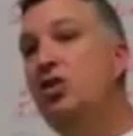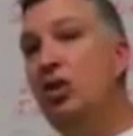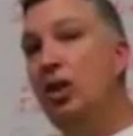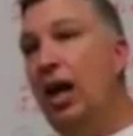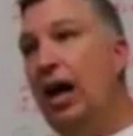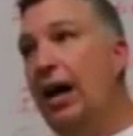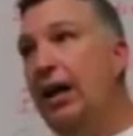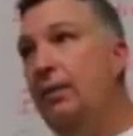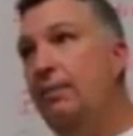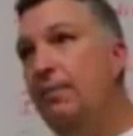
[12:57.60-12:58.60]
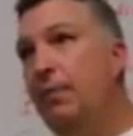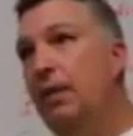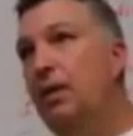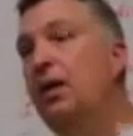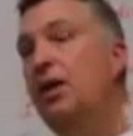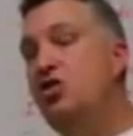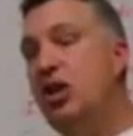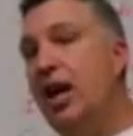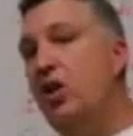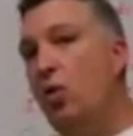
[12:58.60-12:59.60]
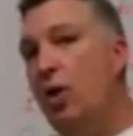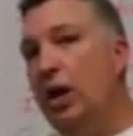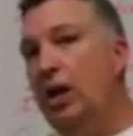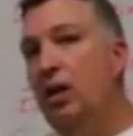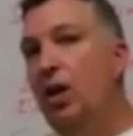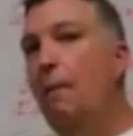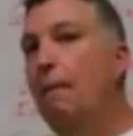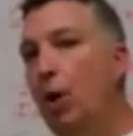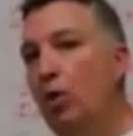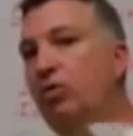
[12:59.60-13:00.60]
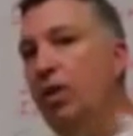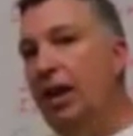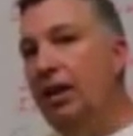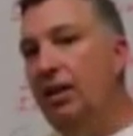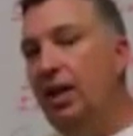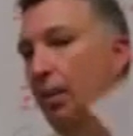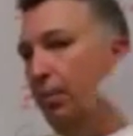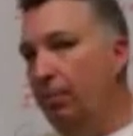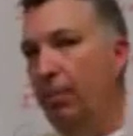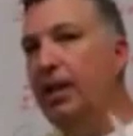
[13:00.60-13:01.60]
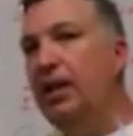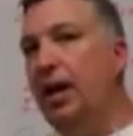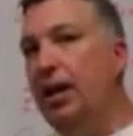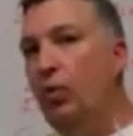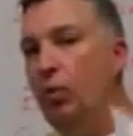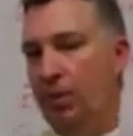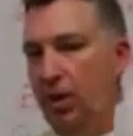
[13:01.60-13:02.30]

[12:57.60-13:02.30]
July and January, most likely, I'll put money on it, will be